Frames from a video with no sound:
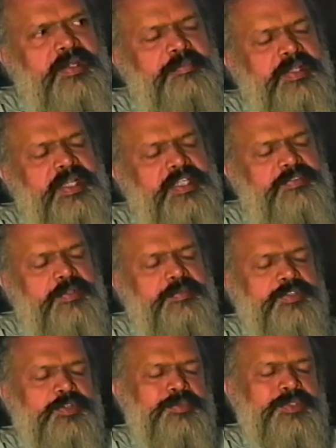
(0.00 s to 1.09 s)
My last film
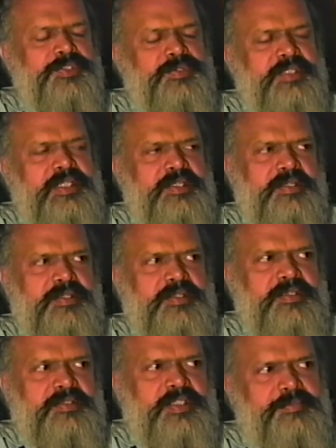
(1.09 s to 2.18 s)
was almost on that
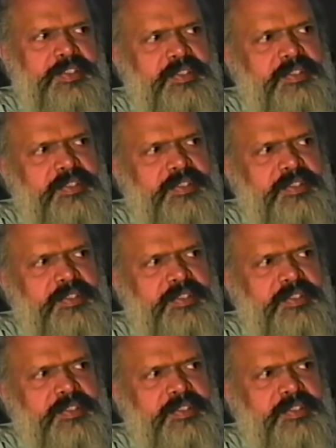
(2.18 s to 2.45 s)
subject.